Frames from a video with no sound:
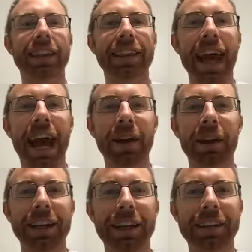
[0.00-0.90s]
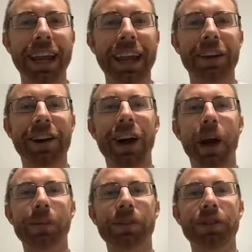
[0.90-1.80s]
that container
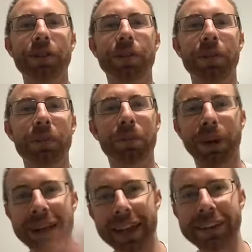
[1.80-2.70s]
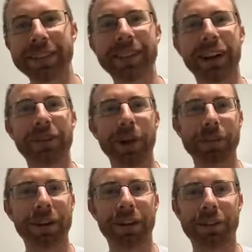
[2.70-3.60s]
helps you bring that stuff up
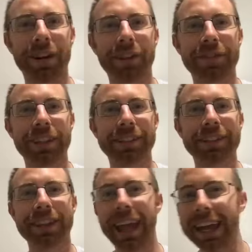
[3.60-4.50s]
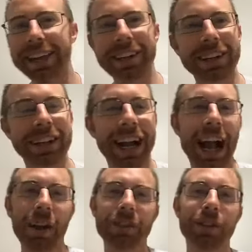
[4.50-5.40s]
to the surface and clear it
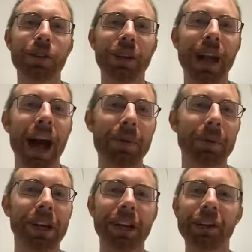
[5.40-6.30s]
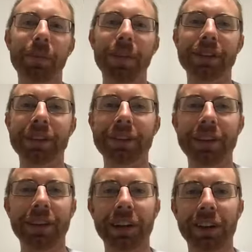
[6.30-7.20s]
out so you can operate in your business and
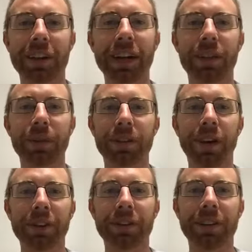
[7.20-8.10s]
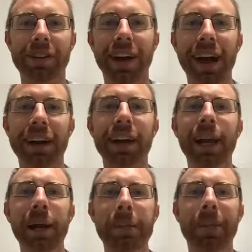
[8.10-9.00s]
you can create the results you desire.
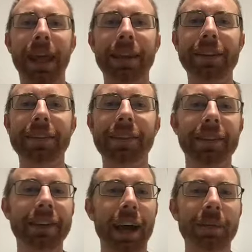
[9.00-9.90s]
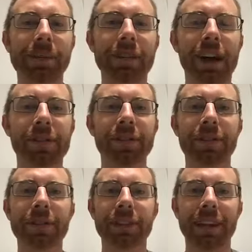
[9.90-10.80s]
And this is the type of stuff
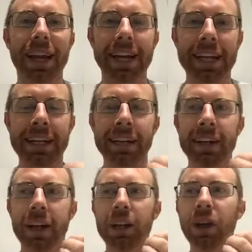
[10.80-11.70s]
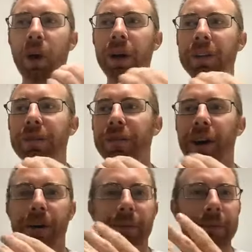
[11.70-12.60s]
like going
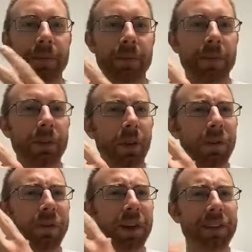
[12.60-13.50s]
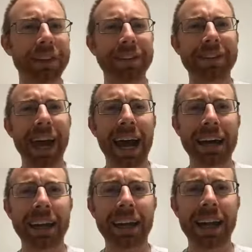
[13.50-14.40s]
from feeling
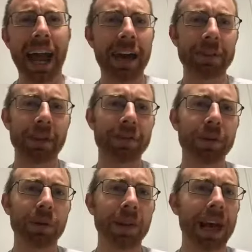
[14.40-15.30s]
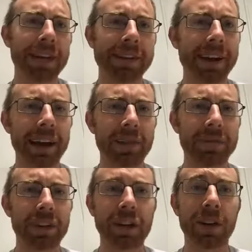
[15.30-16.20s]
stagnant and having a few clients sign up
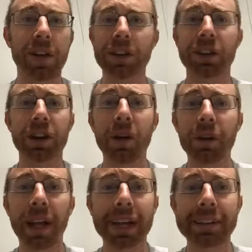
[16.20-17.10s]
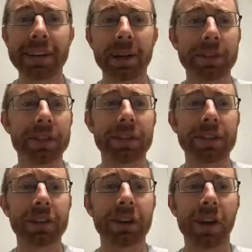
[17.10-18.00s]
for your launch or no clients sign up
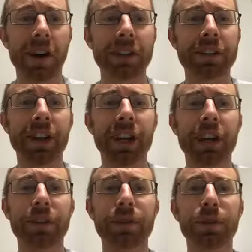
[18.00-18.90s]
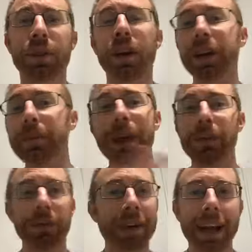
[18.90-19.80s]
to your launch to 30
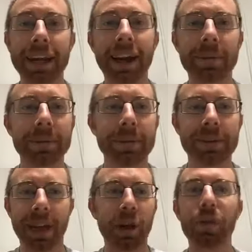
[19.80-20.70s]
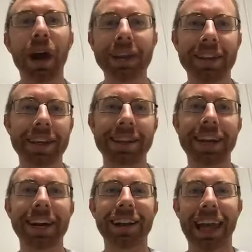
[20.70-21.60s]
people signing up like right then and
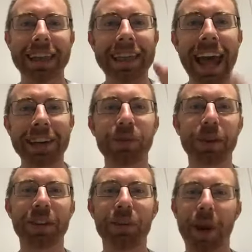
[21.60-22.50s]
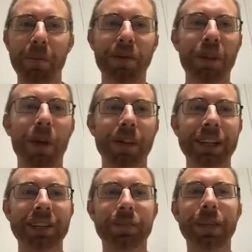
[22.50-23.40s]
there. Like that's what the rebel flow
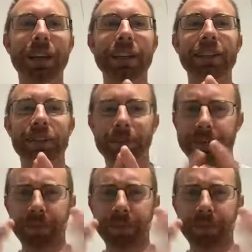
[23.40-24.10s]
is, because